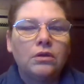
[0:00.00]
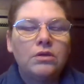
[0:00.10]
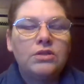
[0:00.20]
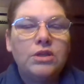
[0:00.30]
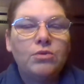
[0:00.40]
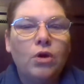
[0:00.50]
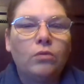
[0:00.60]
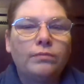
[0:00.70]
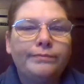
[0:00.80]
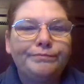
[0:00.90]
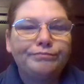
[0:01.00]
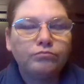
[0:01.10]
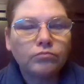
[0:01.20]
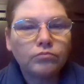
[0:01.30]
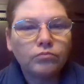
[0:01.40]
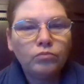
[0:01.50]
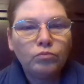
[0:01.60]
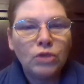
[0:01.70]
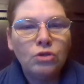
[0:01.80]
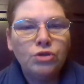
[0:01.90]
0.
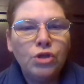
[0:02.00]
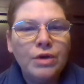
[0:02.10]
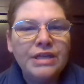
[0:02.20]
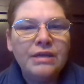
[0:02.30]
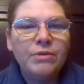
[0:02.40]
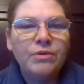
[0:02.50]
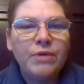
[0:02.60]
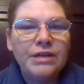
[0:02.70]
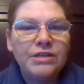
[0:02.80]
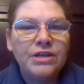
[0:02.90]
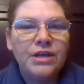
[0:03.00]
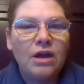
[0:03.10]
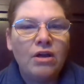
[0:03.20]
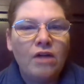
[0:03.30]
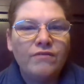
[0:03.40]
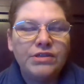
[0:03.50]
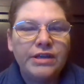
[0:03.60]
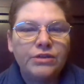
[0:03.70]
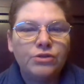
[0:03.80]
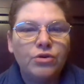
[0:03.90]
And so he sent me right to the office
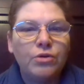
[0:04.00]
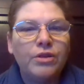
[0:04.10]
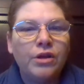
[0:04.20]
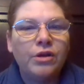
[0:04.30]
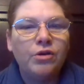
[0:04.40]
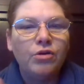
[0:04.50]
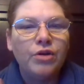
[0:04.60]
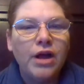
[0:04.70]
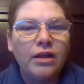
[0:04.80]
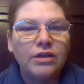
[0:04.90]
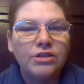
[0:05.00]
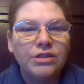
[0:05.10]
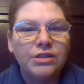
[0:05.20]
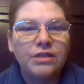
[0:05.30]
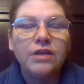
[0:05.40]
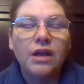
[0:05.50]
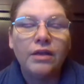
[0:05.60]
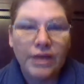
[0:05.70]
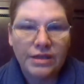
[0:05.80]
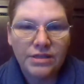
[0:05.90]
next door where the endocrinologist is.
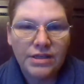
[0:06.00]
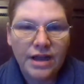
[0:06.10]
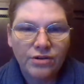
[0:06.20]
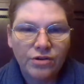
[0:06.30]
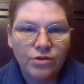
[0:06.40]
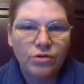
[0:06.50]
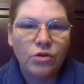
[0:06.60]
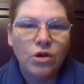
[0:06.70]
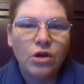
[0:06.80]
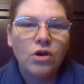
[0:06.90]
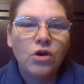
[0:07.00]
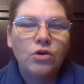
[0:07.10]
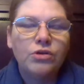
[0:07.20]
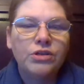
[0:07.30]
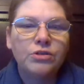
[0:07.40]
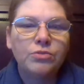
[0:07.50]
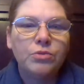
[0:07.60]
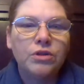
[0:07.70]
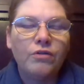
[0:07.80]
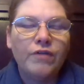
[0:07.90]
That's the doctor who deals
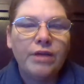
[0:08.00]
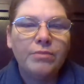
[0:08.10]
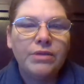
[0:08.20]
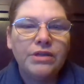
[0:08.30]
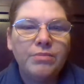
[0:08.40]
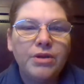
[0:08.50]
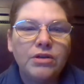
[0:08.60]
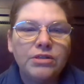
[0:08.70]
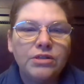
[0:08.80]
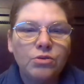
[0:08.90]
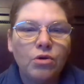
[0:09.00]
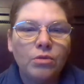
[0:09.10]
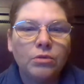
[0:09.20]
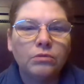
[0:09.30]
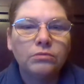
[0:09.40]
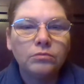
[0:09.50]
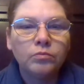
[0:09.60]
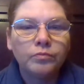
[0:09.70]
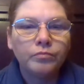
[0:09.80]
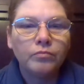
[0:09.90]
with low vitamin D because it's a hormone.
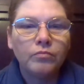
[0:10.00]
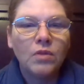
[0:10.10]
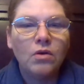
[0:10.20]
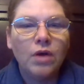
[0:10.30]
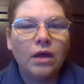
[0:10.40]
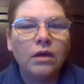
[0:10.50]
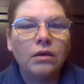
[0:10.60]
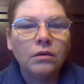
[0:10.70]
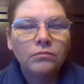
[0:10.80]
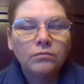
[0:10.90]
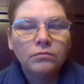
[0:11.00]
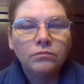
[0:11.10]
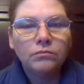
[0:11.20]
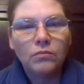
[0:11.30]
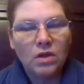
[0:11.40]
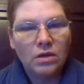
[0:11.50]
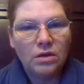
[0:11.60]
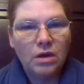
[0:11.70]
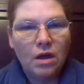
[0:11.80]
Okay. And